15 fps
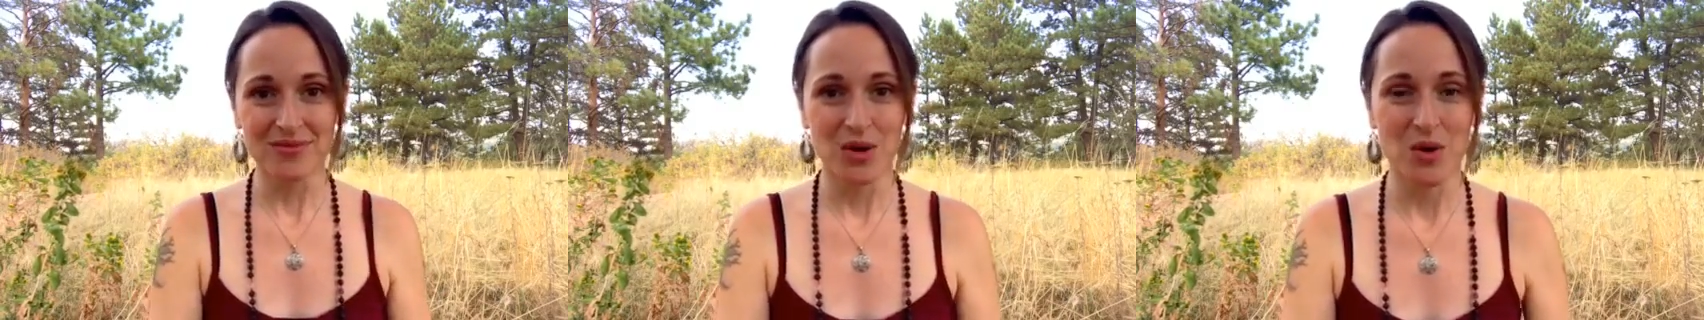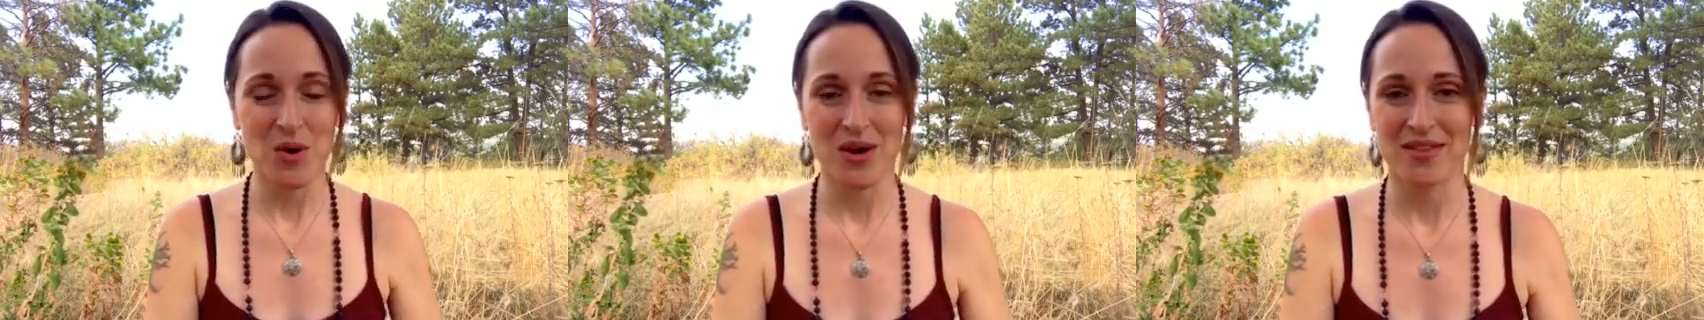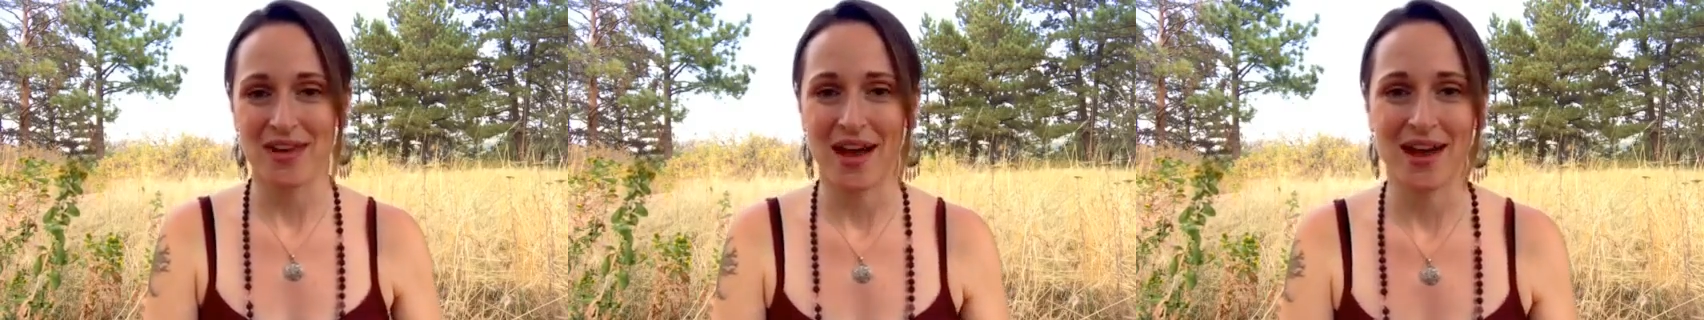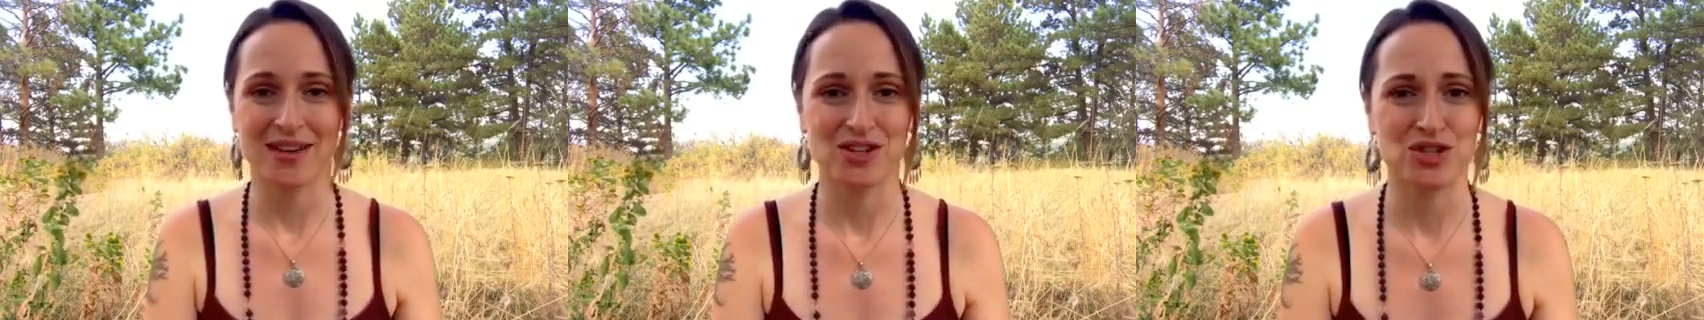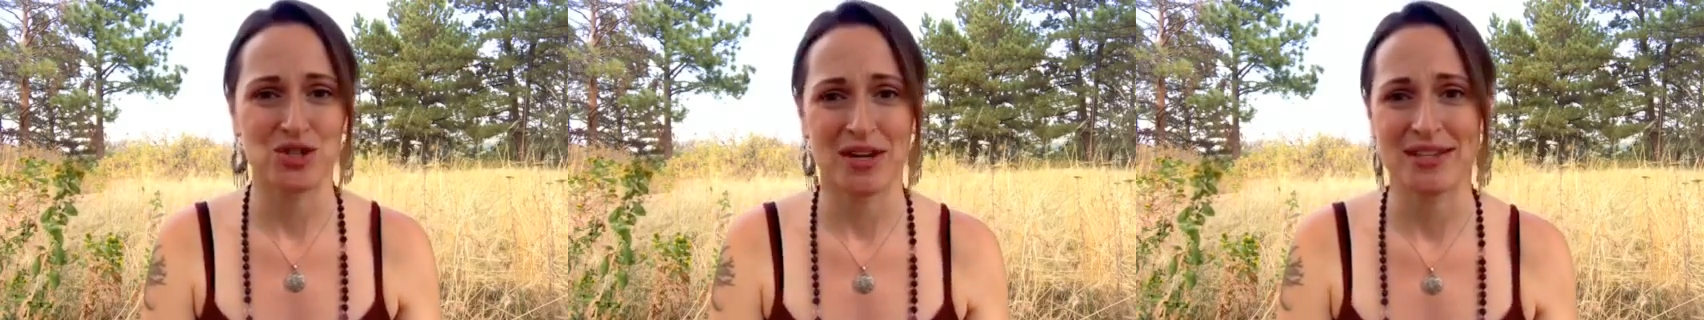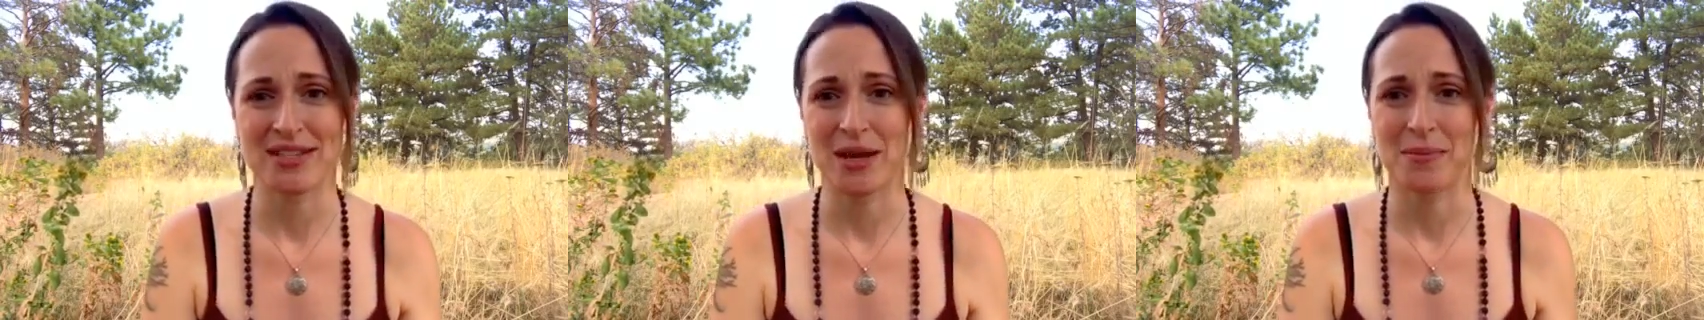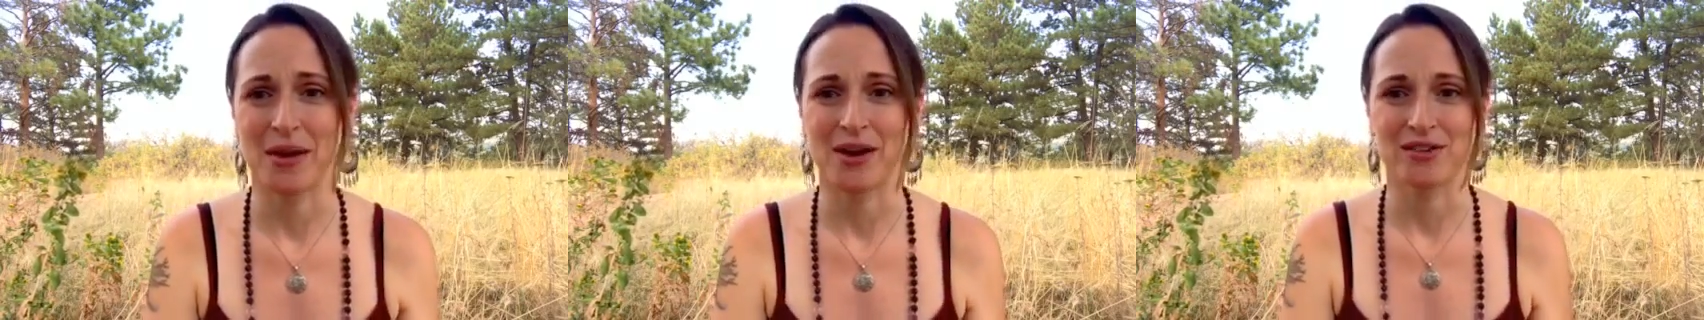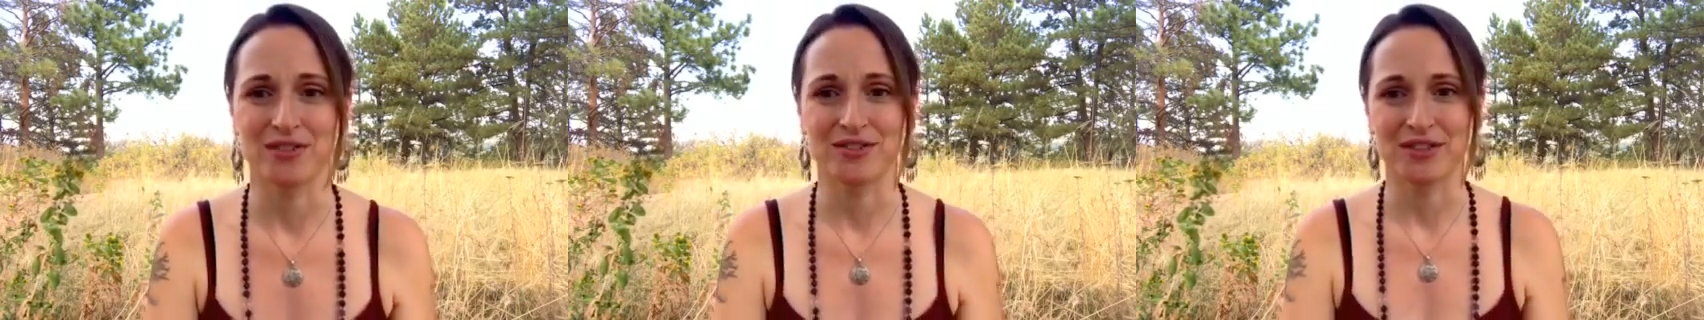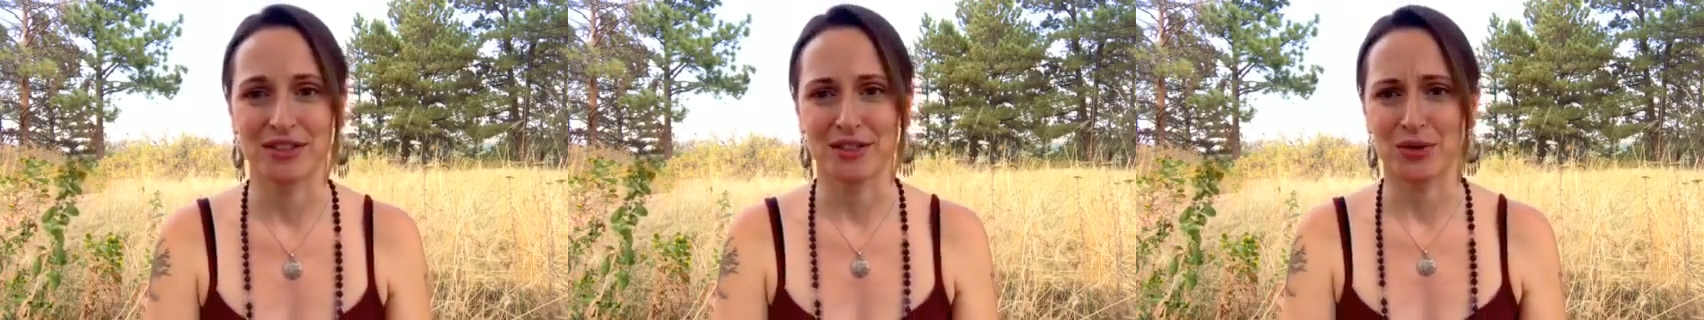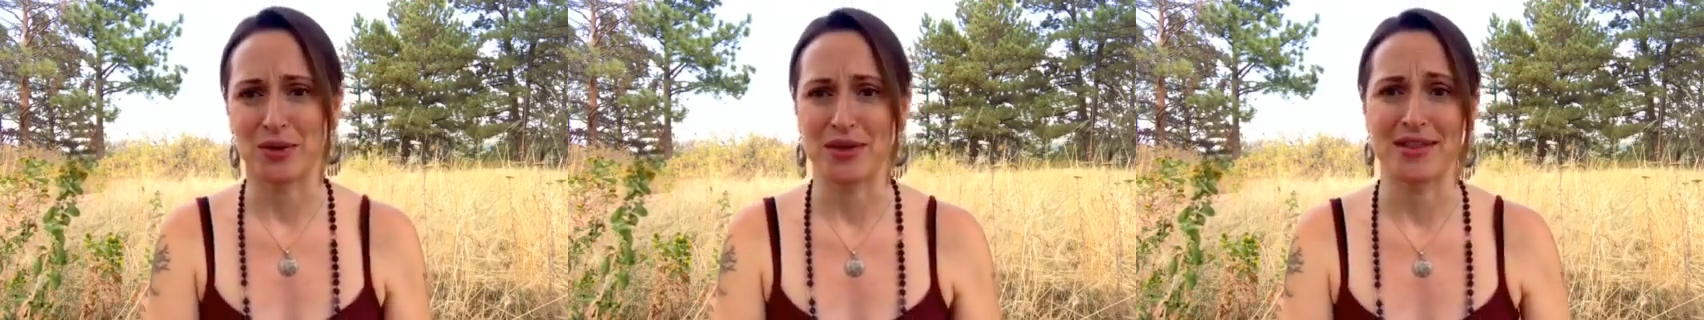or that dress-up
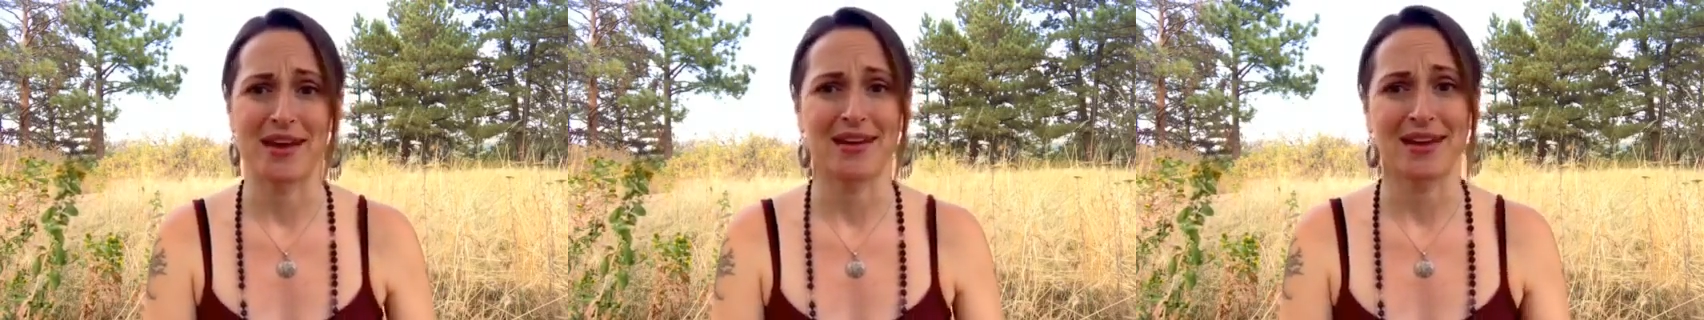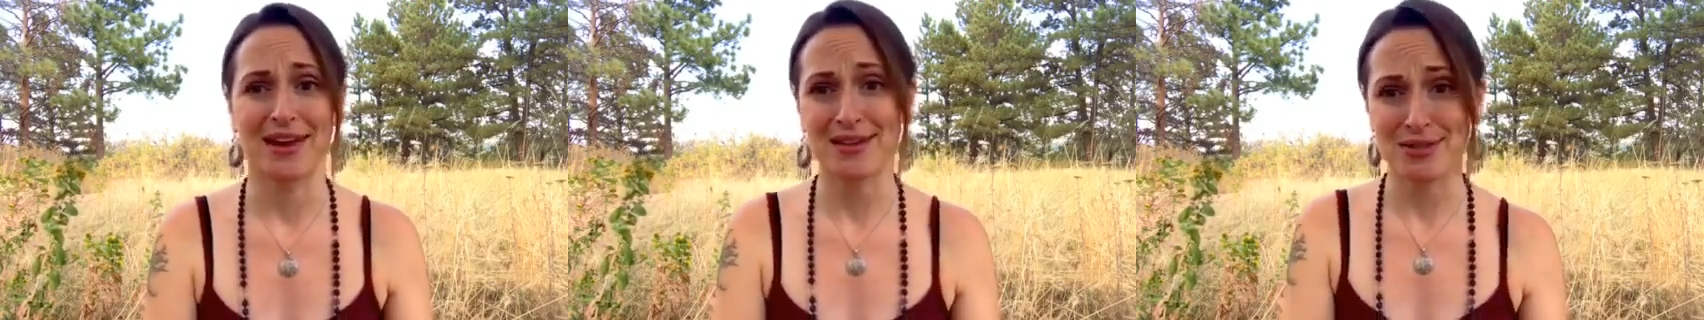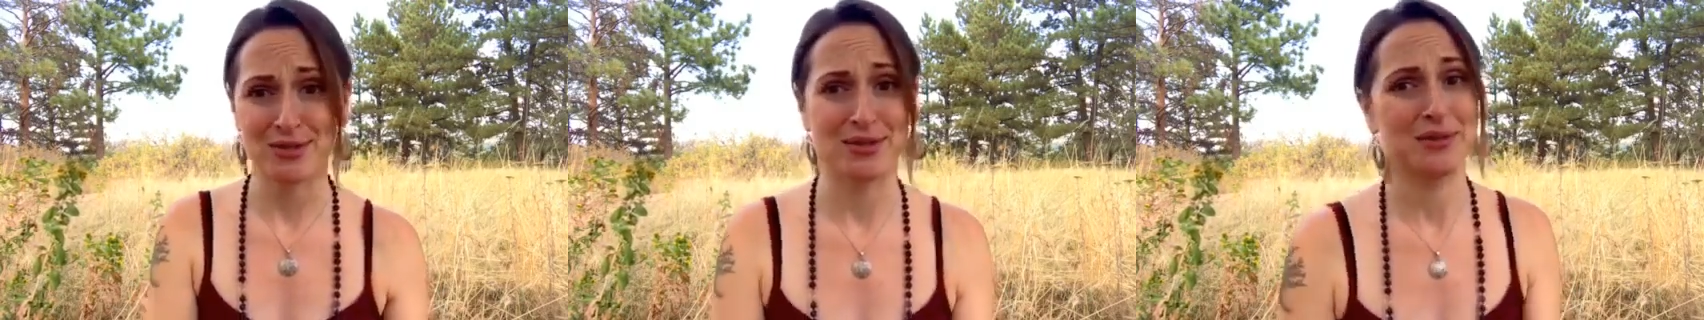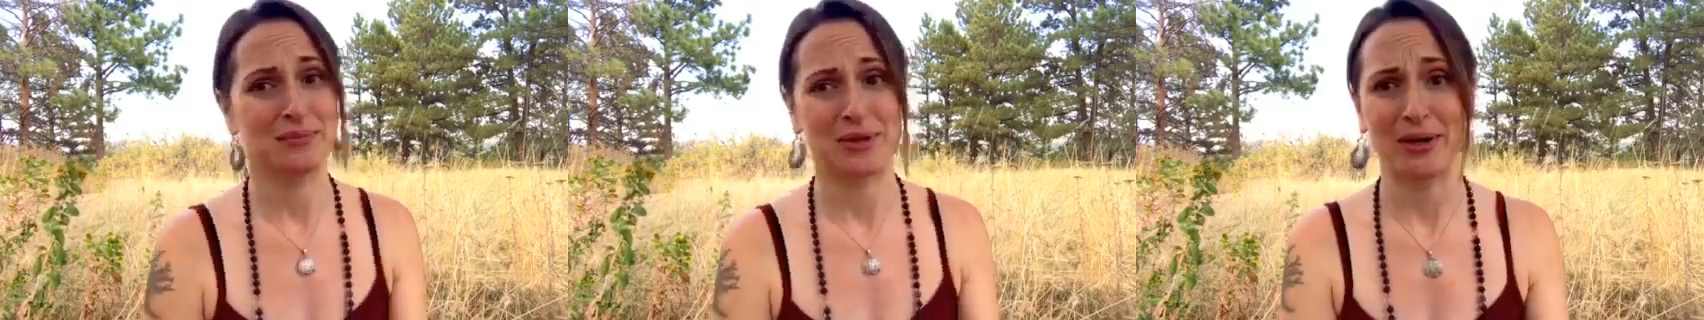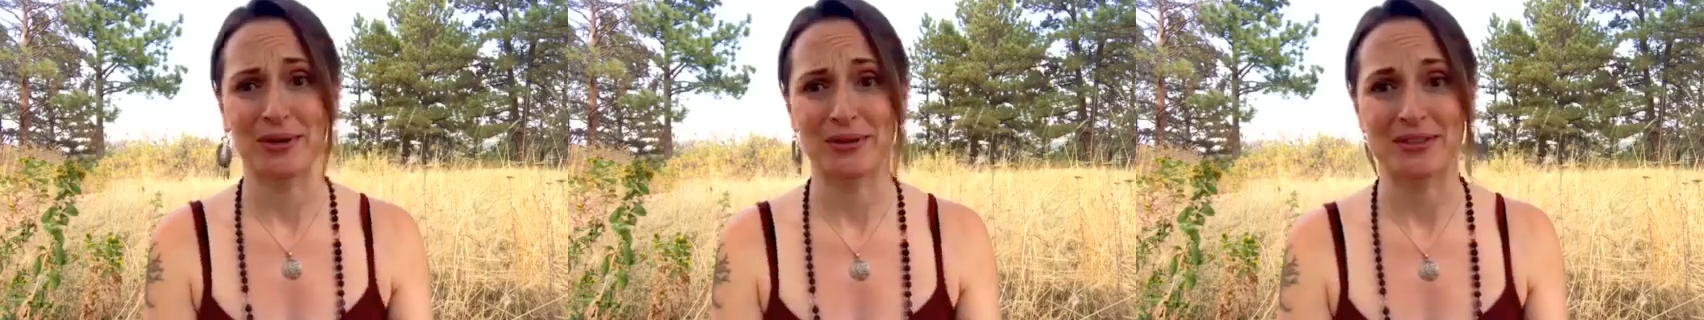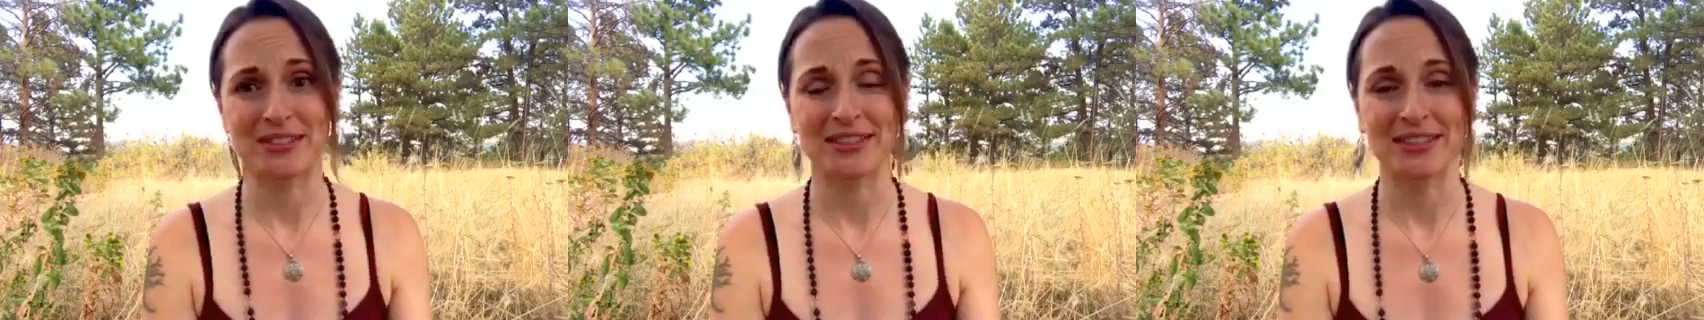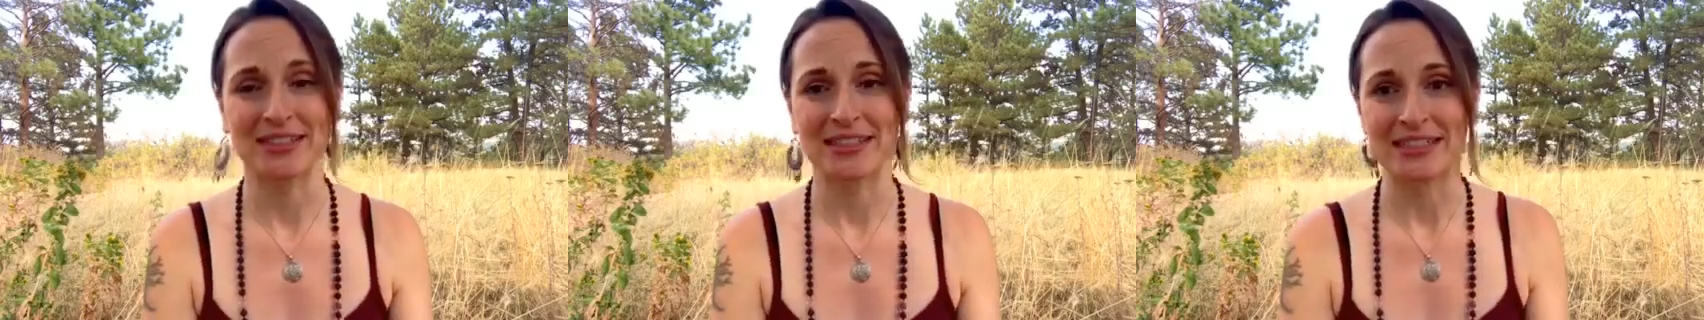outfit or that ice cream cone,